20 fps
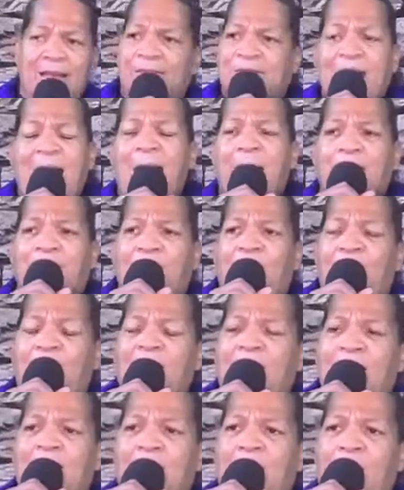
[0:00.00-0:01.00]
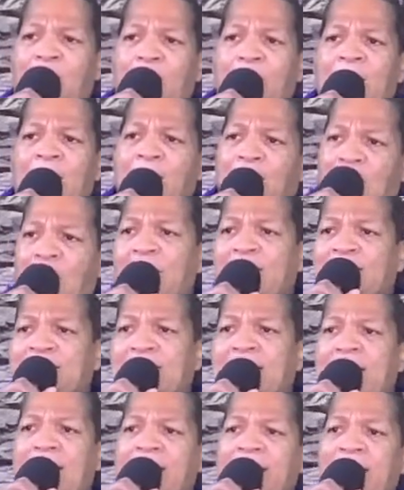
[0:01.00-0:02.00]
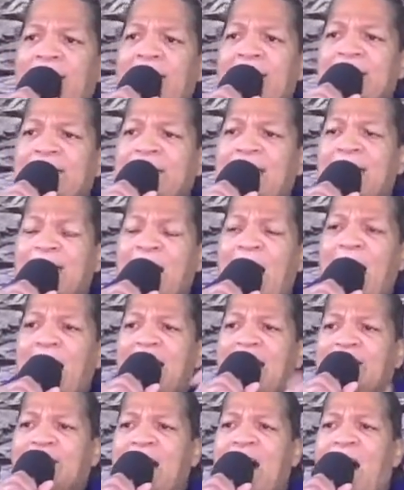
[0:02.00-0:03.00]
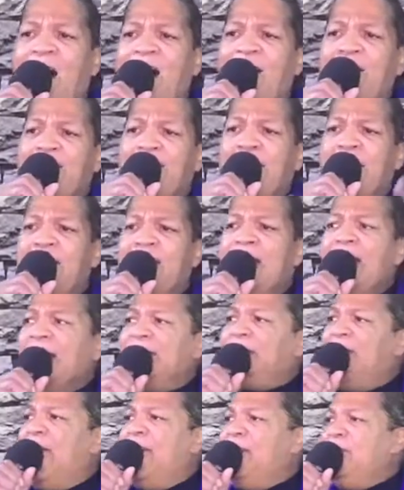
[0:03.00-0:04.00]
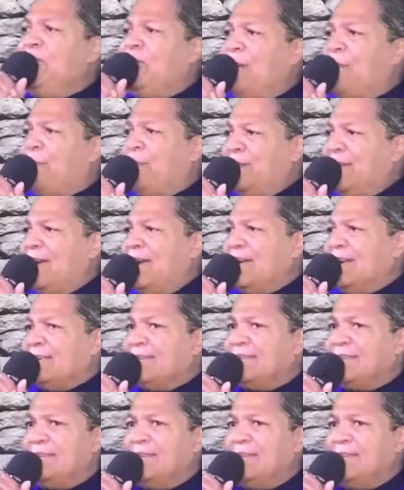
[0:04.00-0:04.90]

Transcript: Stop going along cursing the things that God has already said you're blessed.